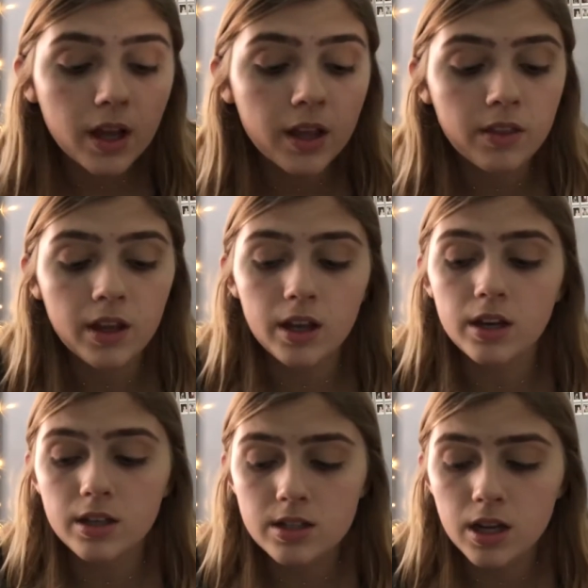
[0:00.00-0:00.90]
And then
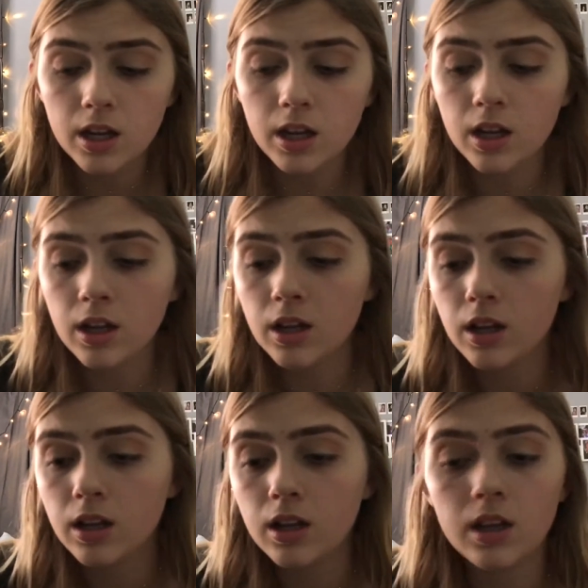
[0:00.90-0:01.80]
taking
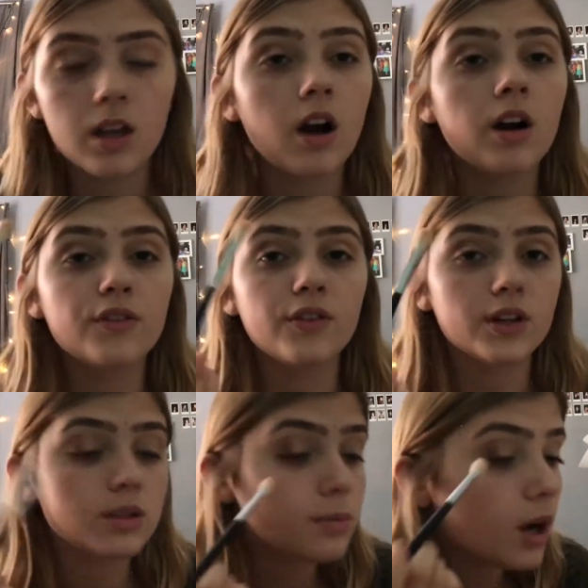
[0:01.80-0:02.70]
our
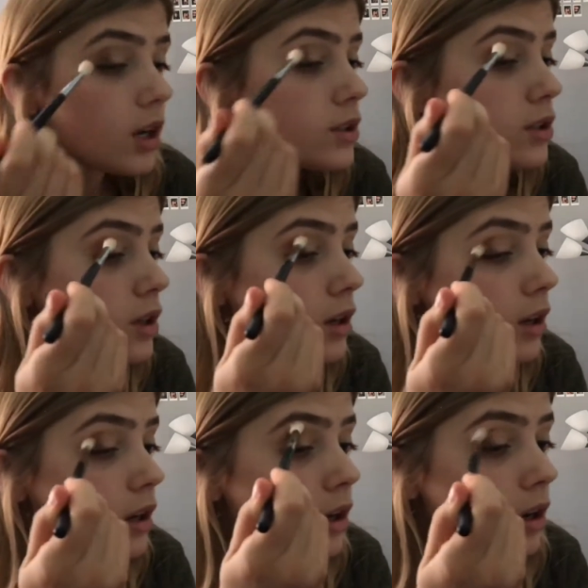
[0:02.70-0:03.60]
first brush
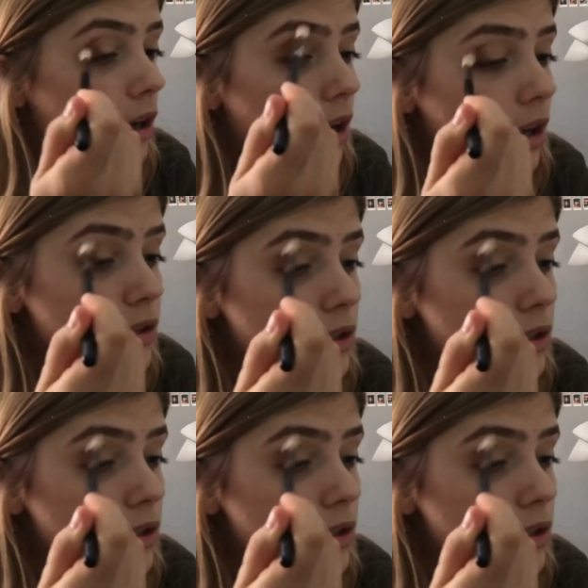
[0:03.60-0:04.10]
and